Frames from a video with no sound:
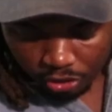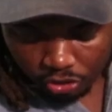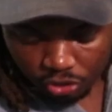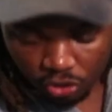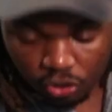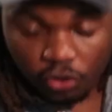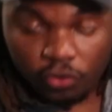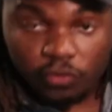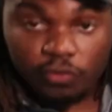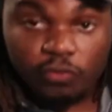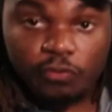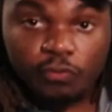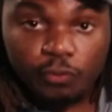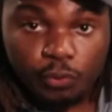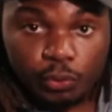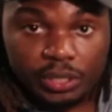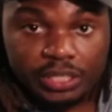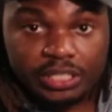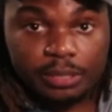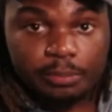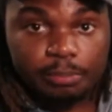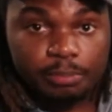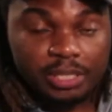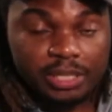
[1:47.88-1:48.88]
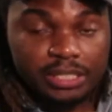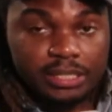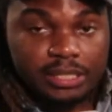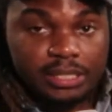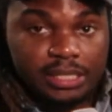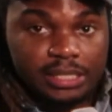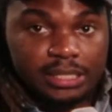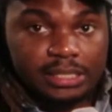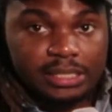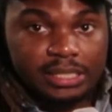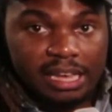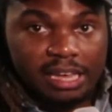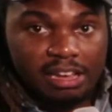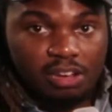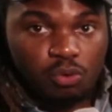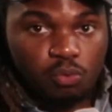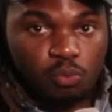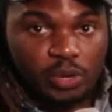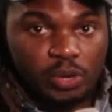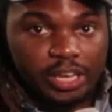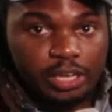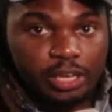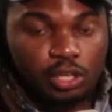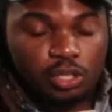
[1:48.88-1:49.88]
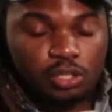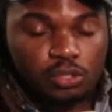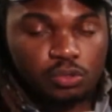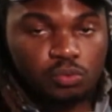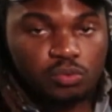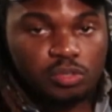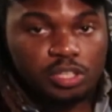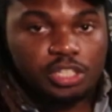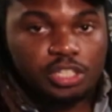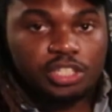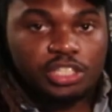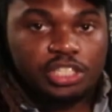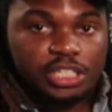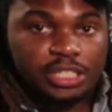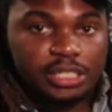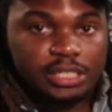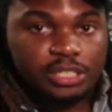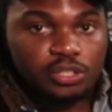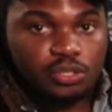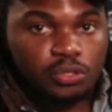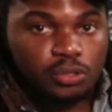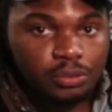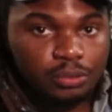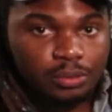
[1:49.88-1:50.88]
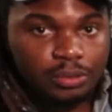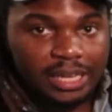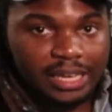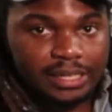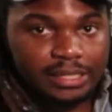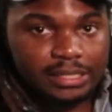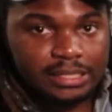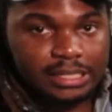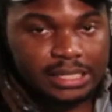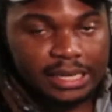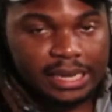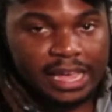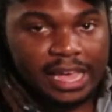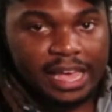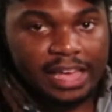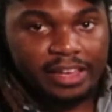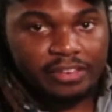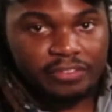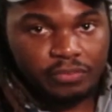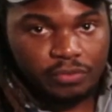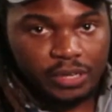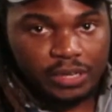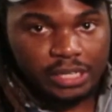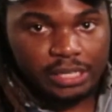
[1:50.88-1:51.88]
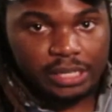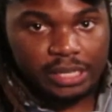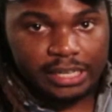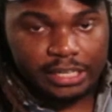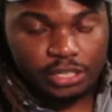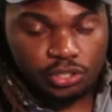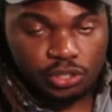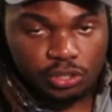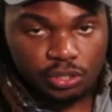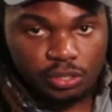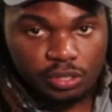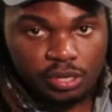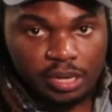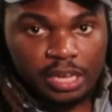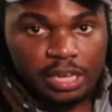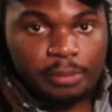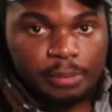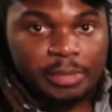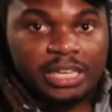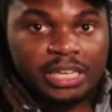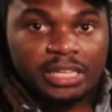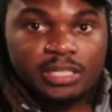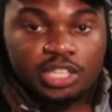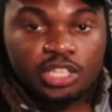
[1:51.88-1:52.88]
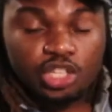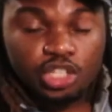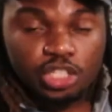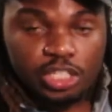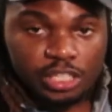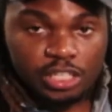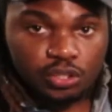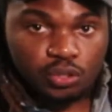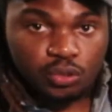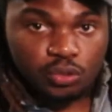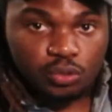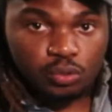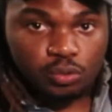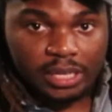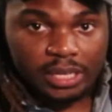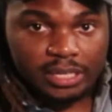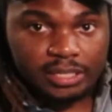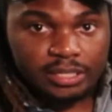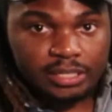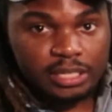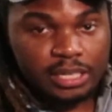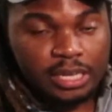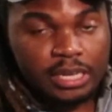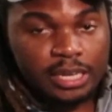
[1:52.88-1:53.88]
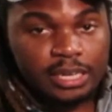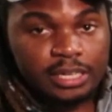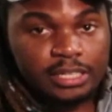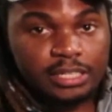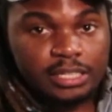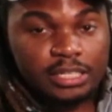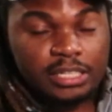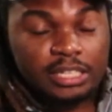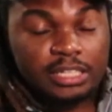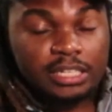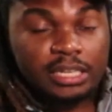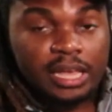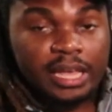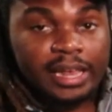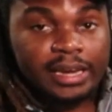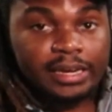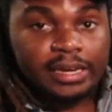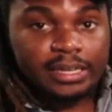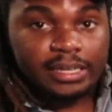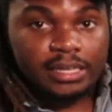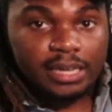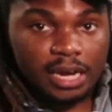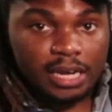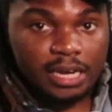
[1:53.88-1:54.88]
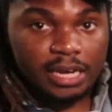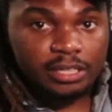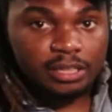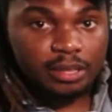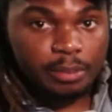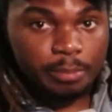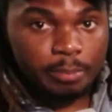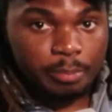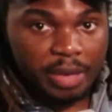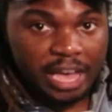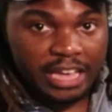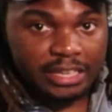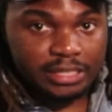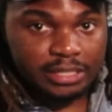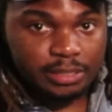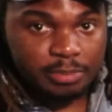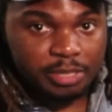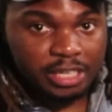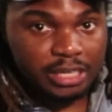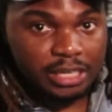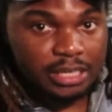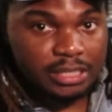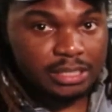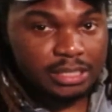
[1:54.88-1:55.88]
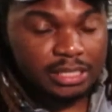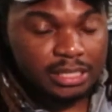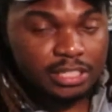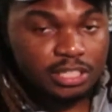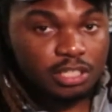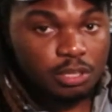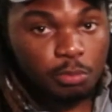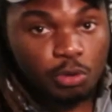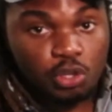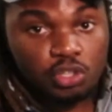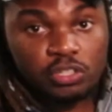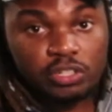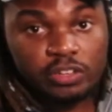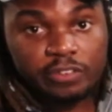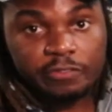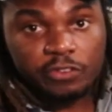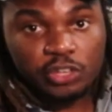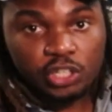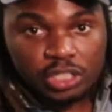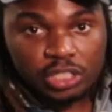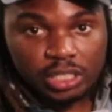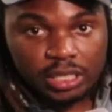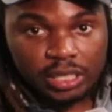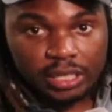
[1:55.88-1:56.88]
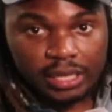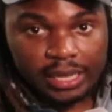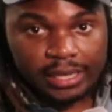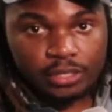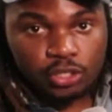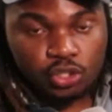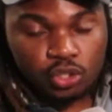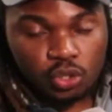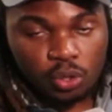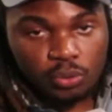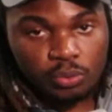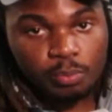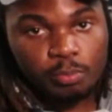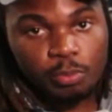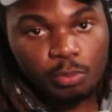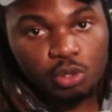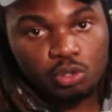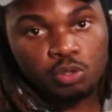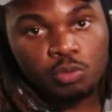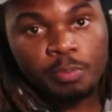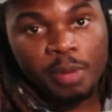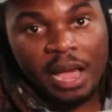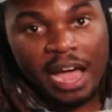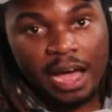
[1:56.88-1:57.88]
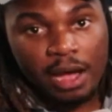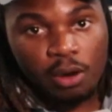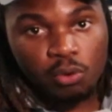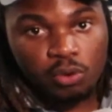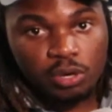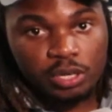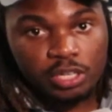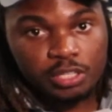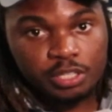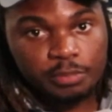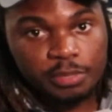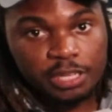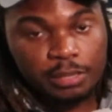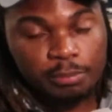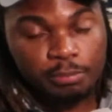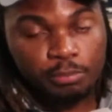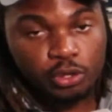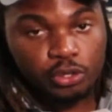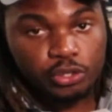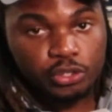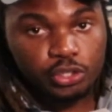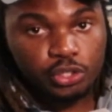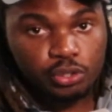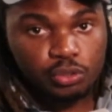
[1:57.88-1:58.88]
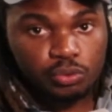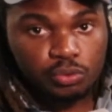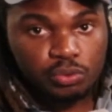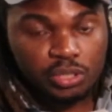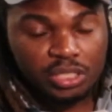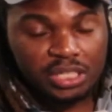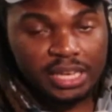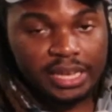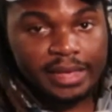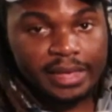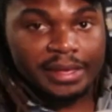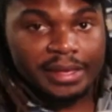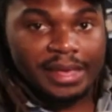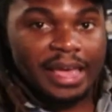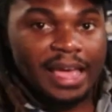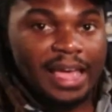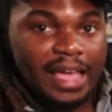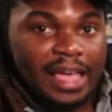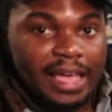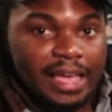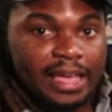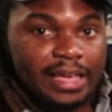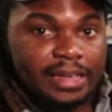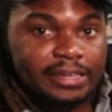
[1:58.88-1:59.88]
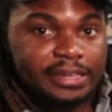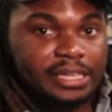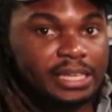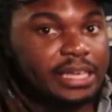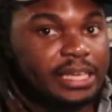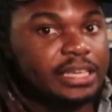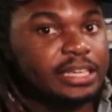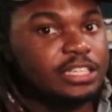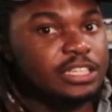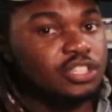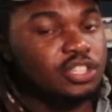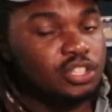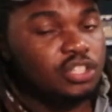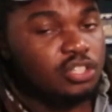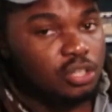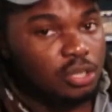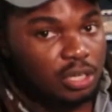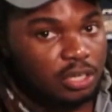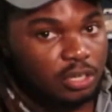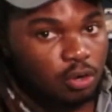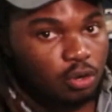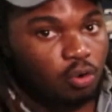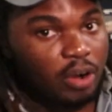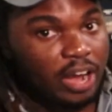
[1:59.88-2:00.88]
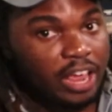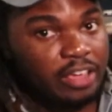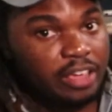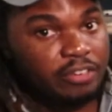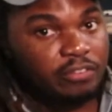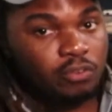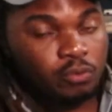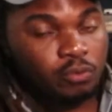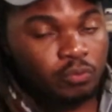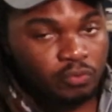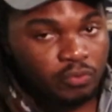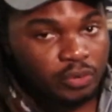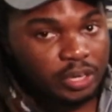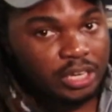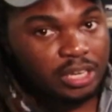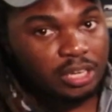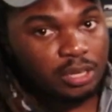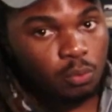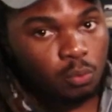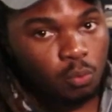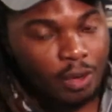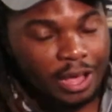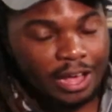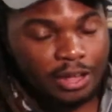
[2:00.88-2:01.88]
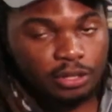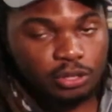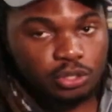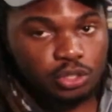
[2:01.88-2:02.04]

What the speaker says: So for simplicity's sake, we include the G2 lens in every laser because the G2 lens can cut the best because it is the most efficient lens, so most power is being produced, and it can still engrave really well.